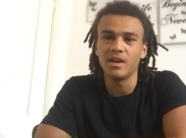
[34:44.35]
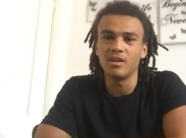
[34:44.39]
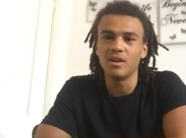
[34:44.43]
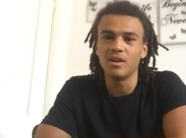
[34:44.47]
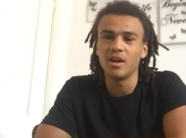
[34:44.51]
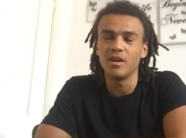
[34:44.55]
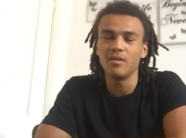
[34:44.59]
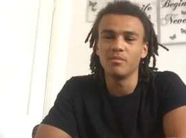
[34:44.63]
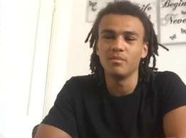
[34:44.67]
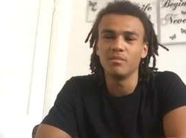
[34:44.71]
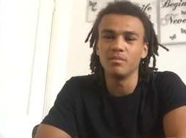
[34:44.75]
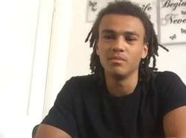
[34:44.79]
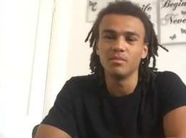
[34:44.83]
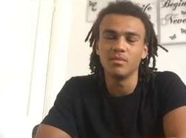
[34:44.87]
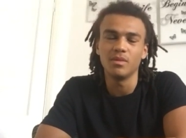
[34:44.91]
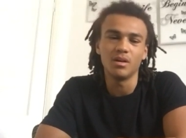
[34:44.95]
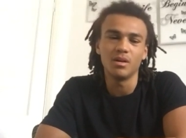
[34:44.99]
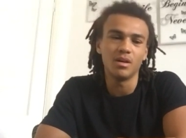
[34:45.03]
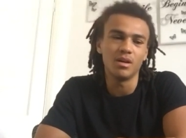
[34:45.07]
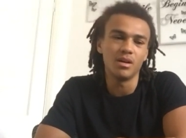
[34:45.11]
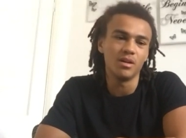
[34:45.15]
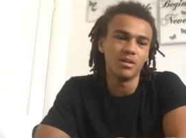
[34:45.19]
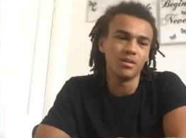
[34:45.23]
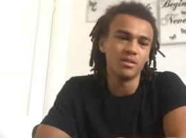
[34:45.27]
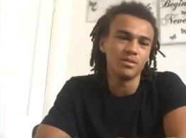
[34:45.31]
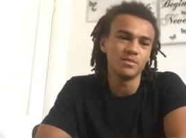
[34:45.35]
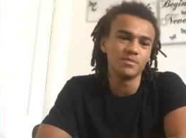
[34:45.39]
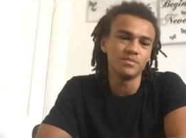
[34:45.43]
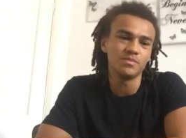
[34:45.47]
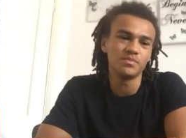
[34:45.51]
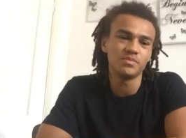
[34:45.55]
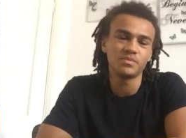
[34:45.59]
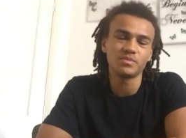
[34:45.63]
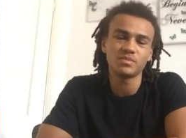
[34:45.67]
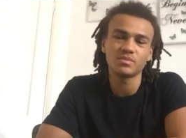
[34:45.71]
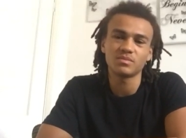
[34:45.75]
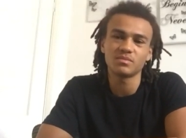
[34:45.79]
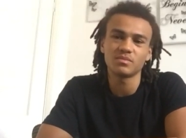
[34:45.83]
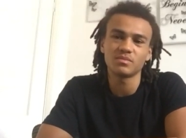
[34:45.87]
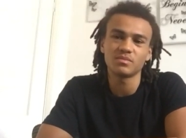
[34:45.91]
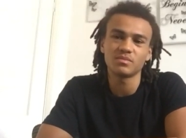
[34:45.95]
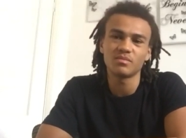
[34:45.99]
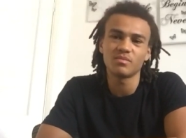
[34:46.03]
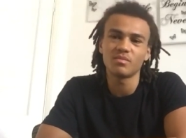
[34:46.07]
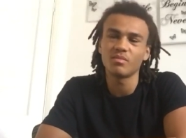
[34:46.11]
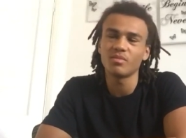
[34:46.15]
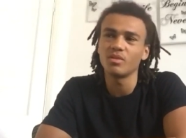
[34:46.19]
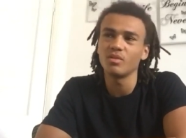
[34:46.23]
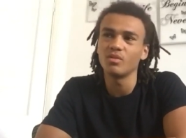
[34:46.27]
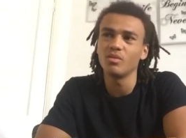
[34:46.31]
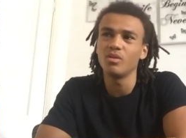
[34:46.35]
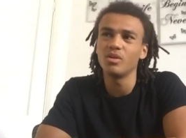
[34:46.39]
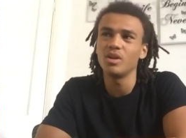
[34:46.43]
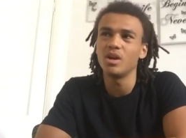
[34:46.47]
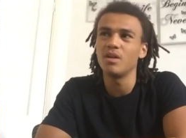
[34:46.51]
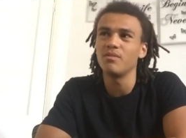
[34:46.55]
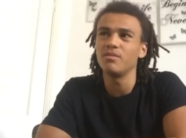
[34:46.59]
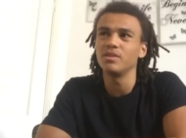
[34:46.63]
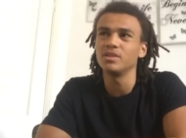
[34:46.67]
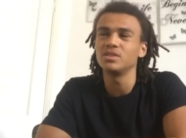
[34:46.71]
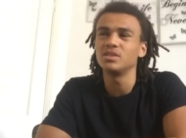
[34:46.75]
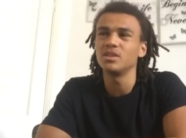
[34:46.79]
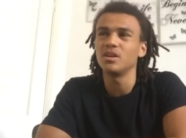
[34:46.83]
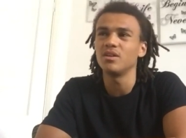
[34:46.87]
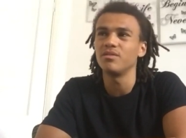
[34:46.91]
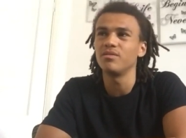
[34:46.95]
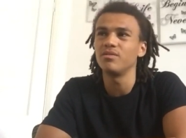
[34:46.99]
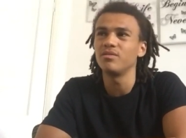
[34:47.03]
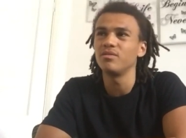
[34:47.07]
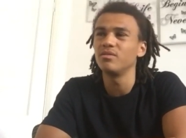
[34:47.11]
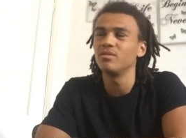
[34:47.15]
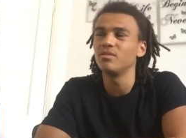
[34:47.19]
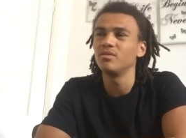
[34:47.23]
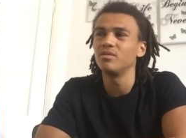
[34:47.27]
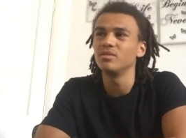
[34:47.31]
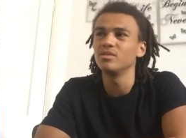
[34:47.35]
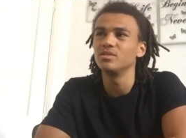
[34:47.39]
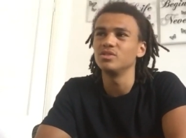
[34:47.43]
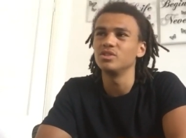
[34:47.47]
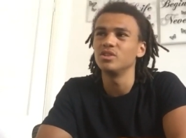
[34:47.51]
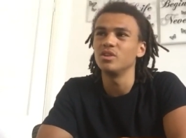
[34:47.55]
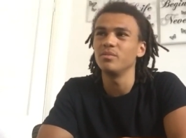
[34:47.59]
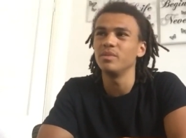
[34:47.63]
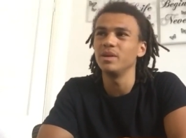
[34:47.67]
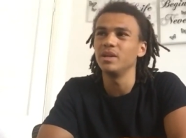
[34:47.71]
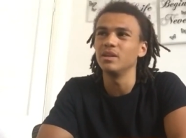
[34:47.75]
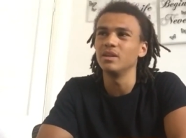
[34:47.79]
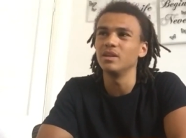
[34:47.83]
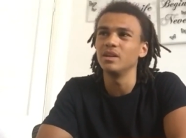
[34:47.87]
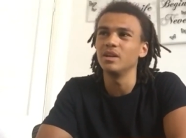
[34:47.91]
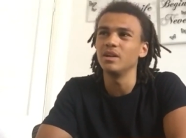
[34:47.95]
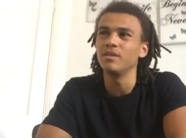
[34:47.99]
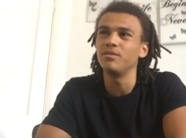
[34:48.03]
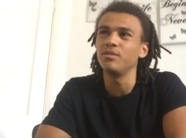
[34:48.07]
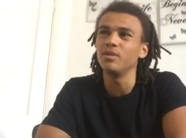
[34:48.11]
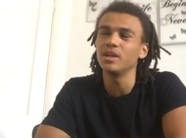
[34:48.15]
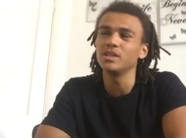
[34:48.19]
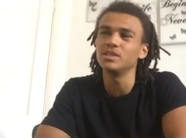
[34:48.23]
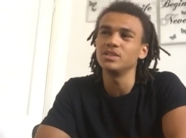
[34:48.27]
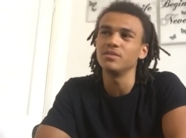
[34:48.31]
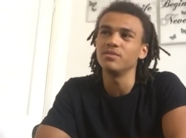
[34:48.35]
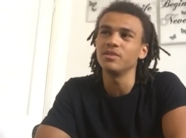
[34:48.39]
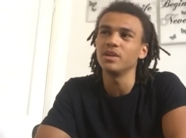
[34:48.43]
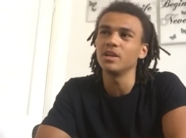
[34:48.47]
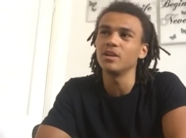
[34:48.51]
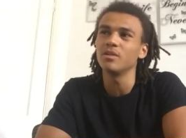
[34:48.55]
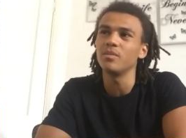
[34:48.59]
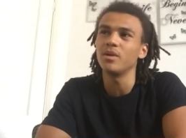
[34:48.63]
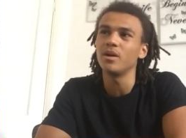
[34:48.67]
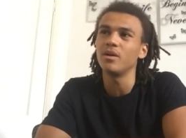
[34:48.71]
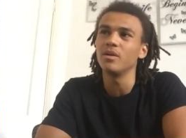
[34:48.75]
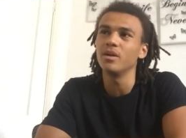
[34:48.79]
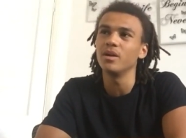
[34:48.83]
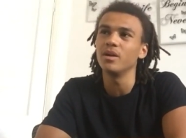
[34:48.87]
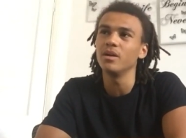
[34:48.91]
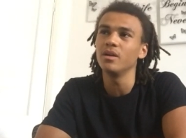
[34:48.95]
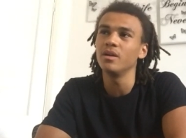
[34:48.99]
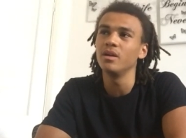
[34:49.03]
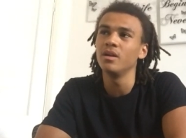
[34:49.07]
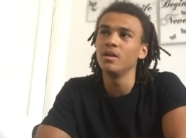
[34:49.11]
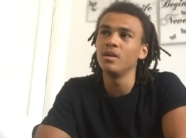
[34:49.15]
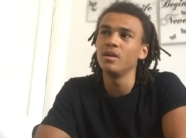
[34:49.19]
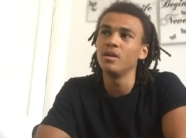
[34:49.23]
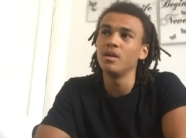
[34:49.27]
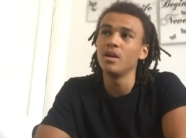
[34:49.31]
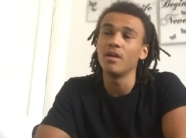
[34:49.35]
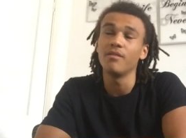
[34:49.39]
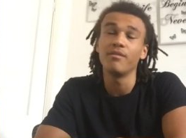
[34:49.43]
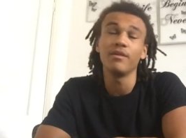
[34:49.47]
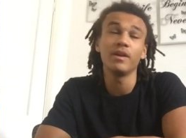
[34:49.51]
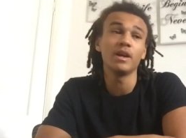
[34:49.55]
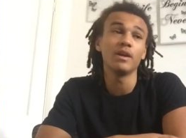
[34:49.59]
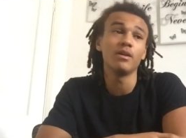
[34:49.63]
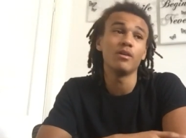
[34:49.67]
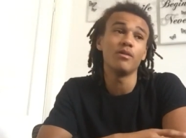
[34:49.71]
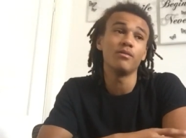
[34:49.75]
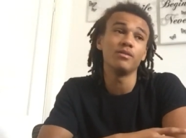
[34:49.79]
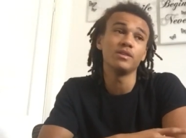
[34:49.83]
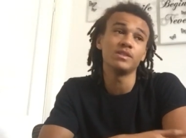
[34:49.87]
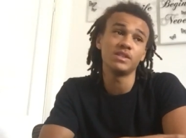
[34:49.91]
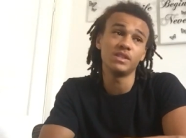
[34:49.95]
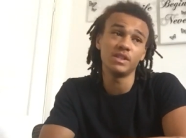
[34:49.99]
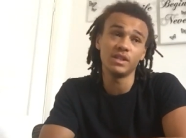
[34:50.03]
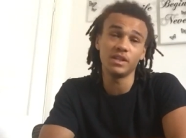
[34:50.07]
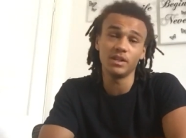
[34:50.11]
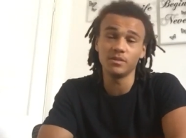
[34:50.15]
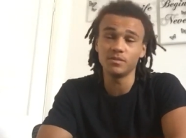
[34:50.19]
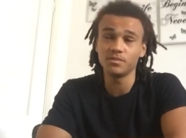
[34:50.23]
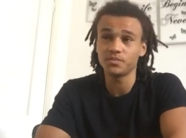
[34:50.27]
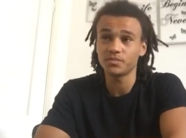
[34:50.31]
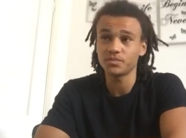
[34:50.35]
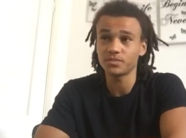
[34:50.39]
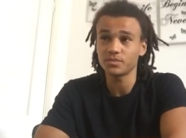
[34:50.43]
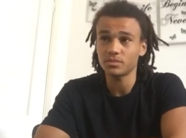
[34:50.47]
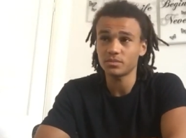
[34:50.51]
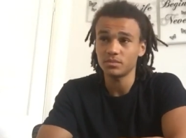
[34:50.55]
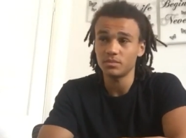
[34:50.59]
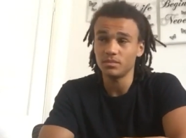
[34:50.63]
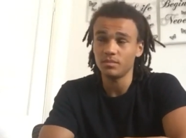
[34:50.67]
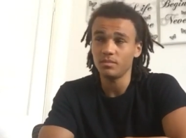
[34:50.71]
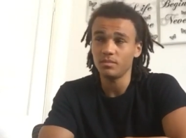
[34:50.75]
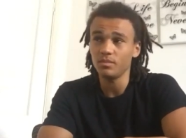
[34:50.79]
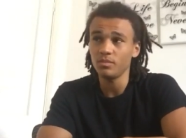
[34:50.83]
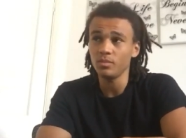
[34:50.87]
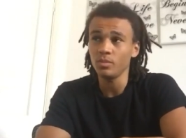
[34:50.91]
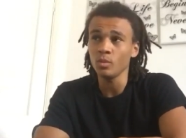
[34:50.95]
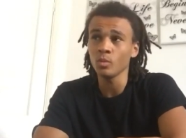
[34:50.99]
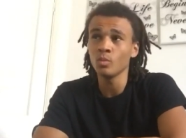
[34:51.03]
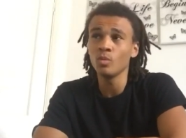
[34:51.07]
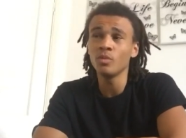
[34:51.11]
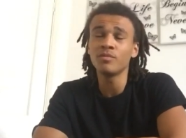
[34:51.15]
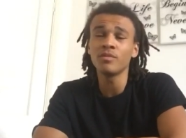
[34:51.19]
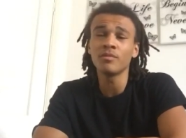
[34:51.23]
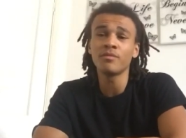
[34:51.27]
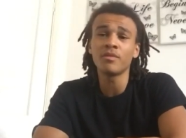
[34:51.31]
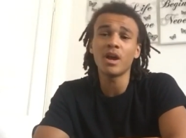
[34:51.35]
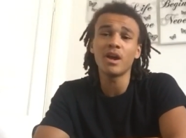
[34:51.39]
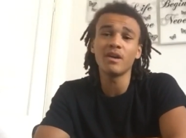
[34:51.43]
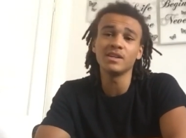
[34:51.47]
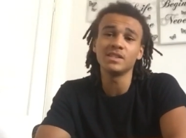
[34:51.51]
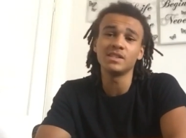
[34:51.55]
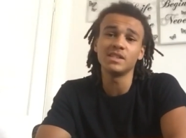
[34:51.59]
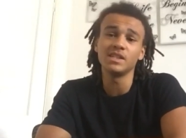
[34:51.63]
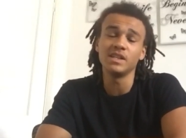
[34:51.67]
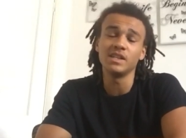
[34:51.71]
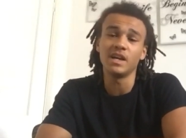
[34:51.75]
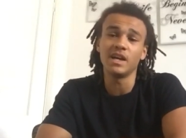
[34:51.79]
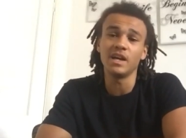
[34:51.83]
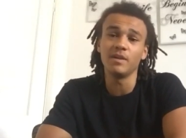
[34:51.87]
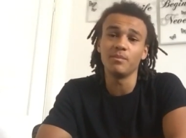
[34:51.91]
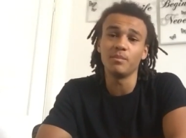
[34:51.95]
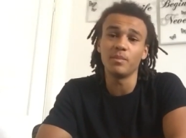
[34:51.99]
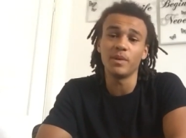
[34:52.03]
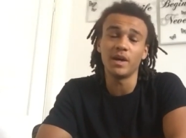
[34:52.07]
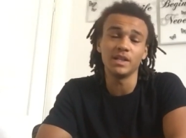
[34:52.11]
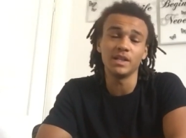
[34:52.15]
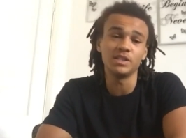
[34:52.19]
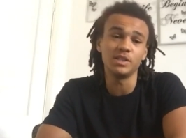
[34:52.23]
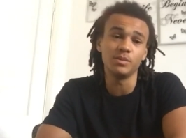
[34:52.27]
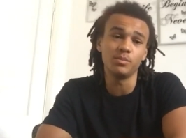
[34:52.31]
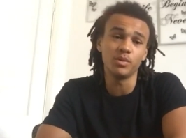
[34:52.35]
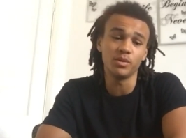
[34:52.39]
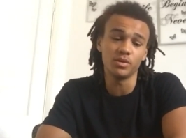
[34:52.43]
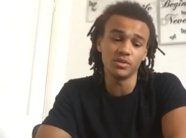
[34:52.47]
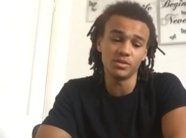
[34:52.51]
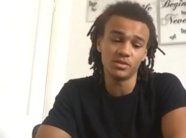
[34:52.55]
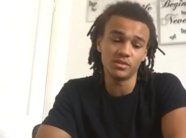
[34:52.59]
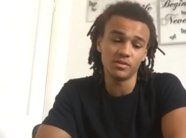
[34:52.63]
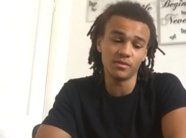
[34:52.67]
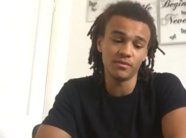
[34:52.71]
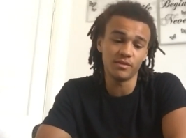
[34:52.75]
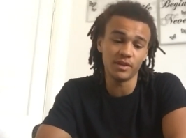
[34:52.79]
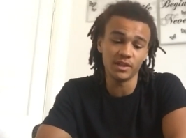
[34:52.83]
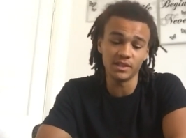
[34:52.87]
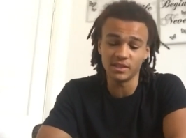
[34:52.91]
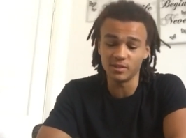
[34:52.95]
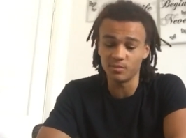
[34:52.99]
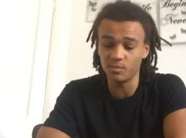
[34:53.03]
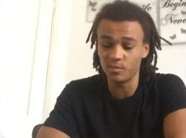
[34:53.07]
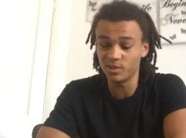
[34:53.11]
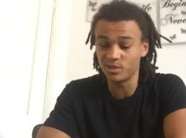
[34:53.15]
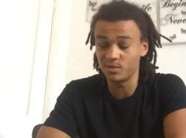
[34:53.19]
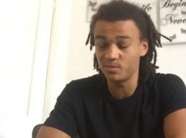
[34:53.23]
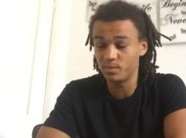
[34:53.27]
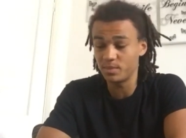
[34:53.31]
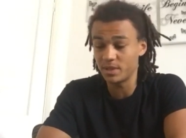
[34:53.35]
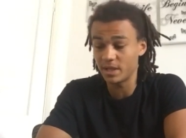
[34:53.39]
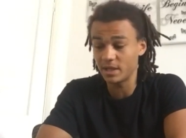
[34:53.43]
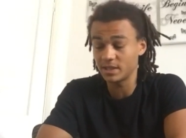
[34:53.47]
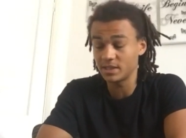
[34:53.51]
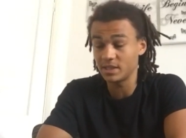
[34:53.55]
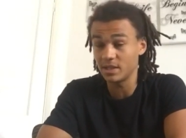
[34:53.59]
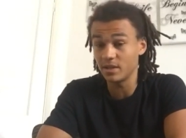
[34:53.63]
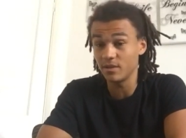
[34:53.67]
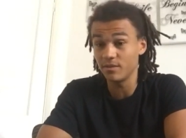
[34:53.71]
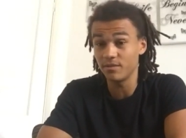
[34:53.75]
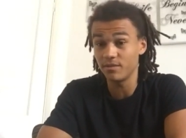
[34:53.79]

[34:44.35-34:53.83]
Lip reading: Like all the other stuff. Do you know what I mean? If you actually think about it, I think obviously with the virus and that, it actually puts things in perspective.